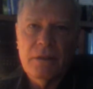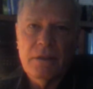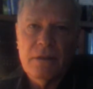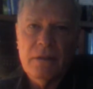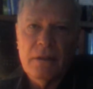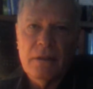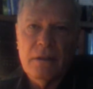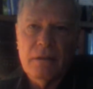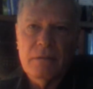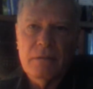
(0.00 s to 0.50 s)

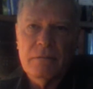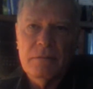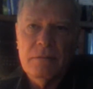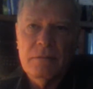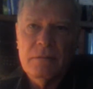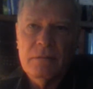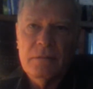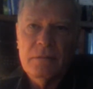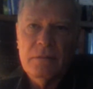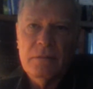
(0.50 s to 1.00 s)
with a
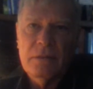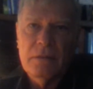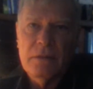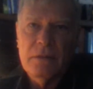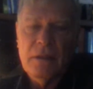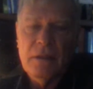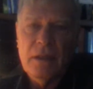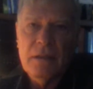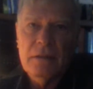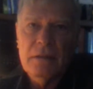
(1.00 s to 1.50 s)

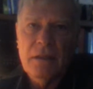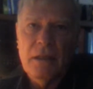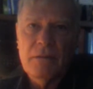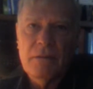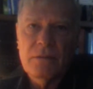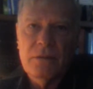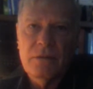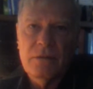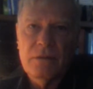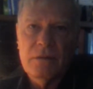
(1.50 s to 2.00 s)
lot of
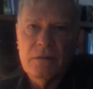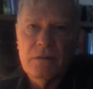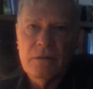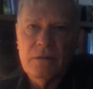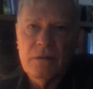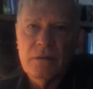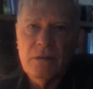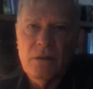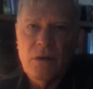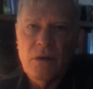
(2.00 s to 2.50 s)
times
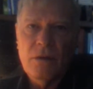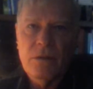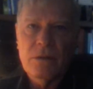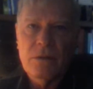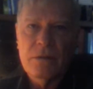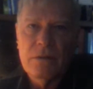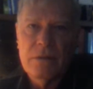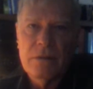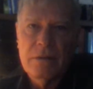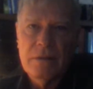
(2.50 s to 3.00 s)
coal.